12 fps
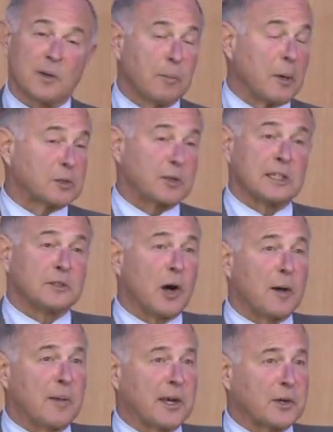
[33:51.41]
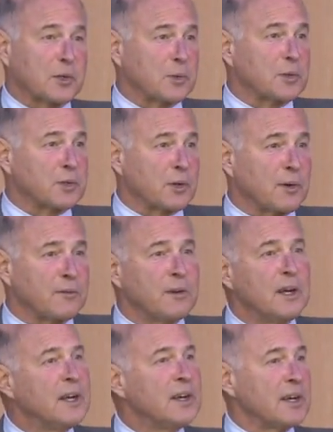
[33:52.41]
Most state lawmakers would serve
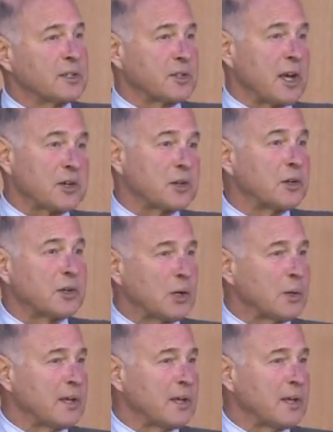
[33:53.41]
a session or two,